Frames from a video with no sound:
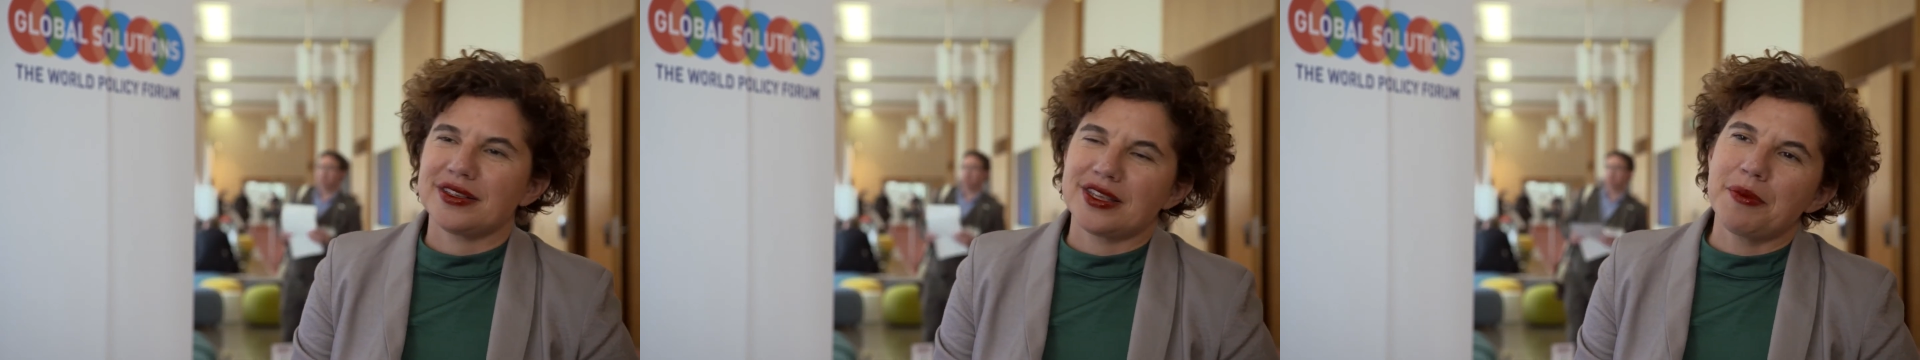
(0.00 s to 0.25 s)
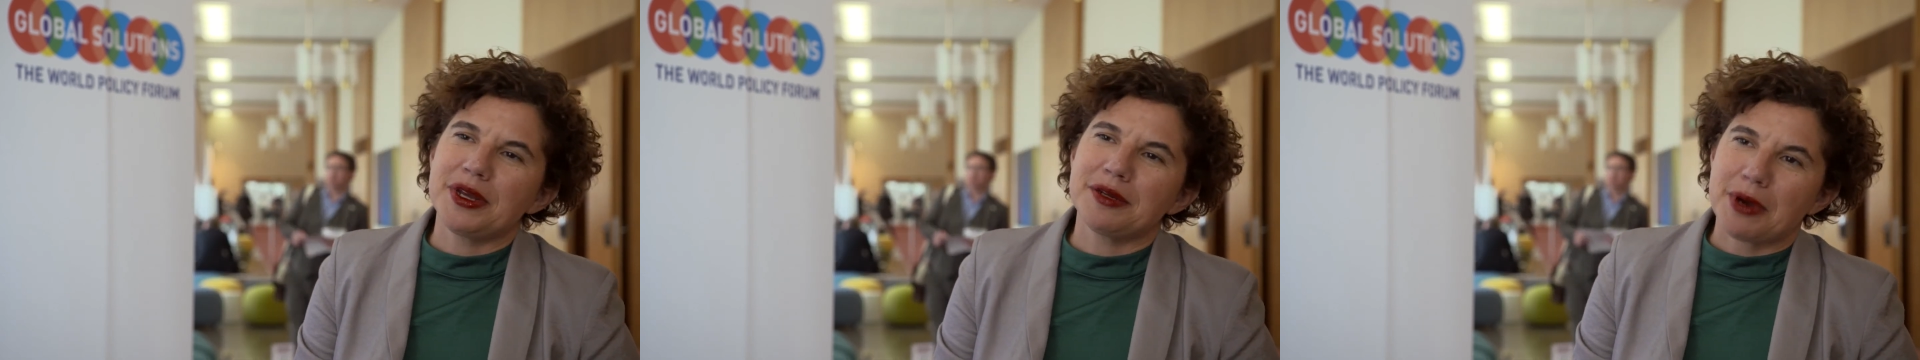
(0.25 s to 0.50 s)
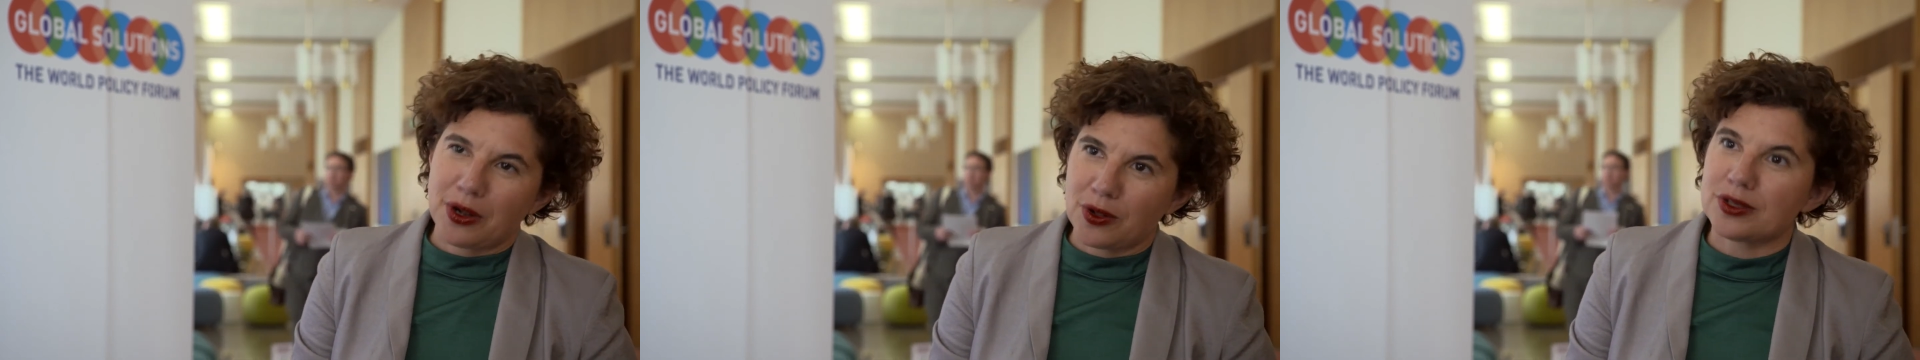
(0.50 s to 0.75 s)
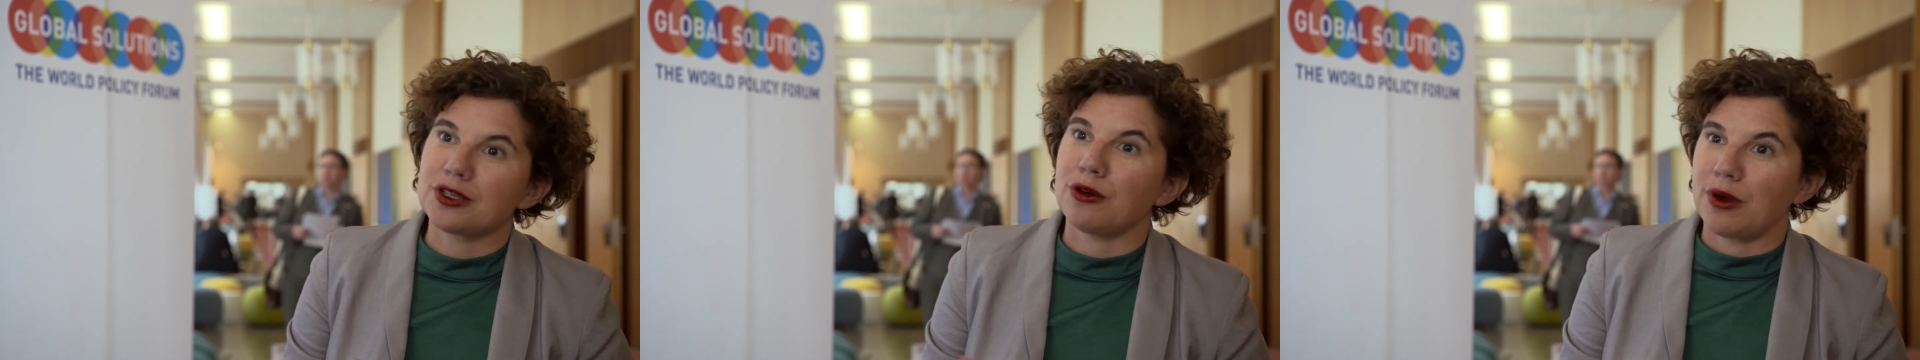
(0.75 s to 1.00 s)
summit, but
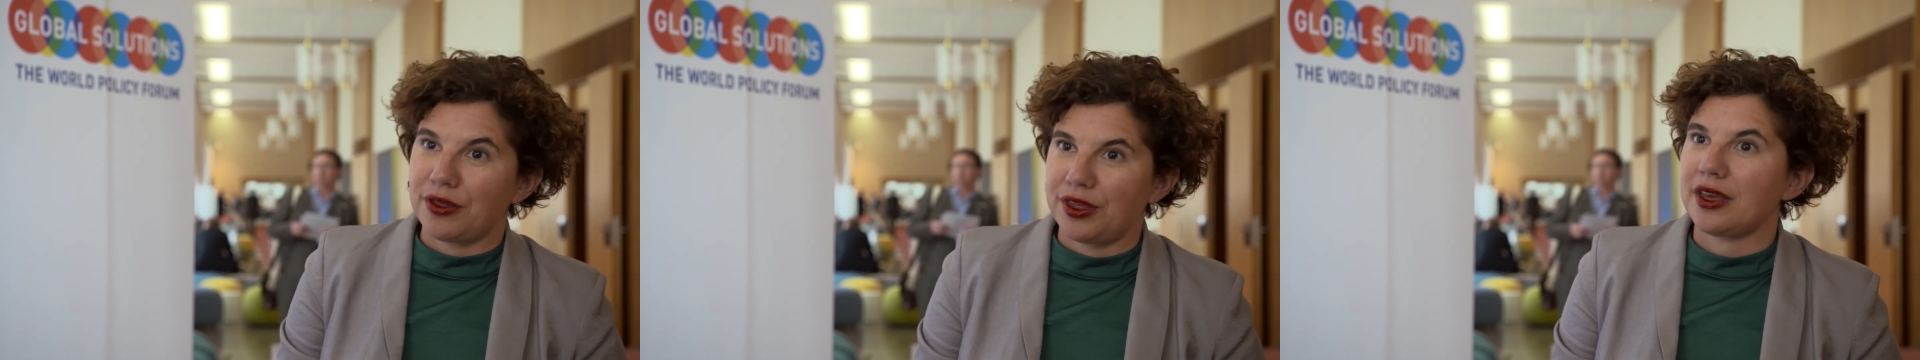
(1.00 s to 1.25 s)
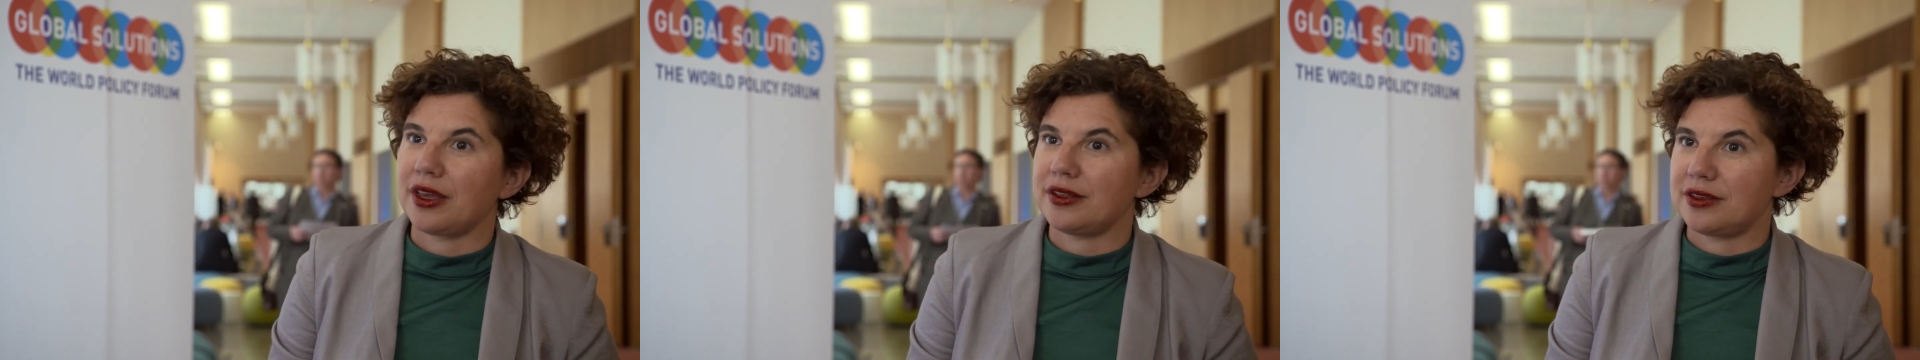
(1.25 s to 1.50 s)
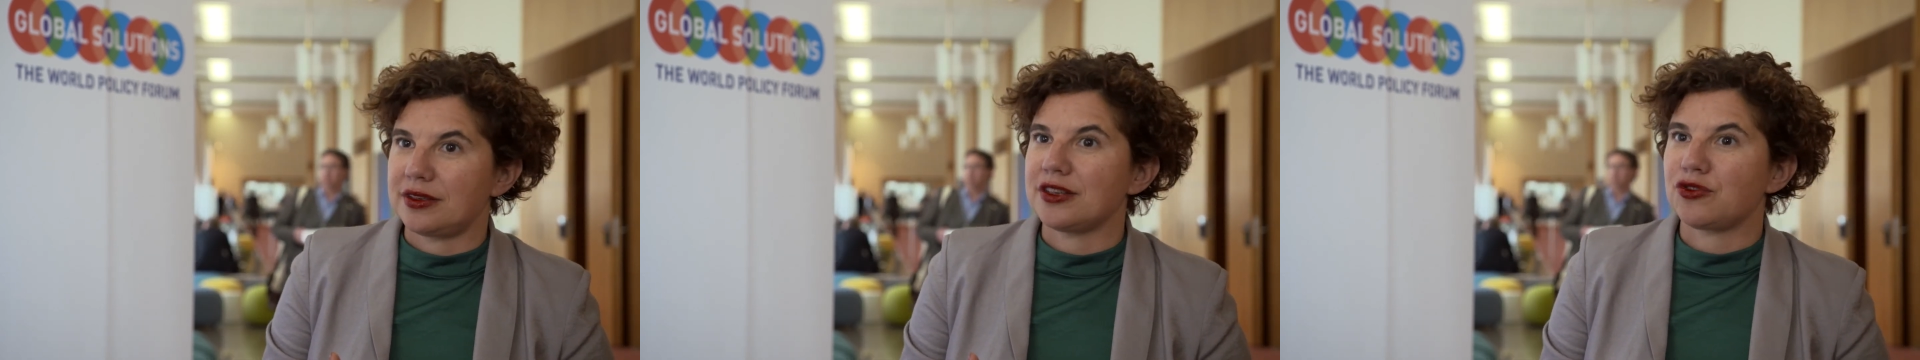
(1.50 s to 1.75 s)
also I think it's the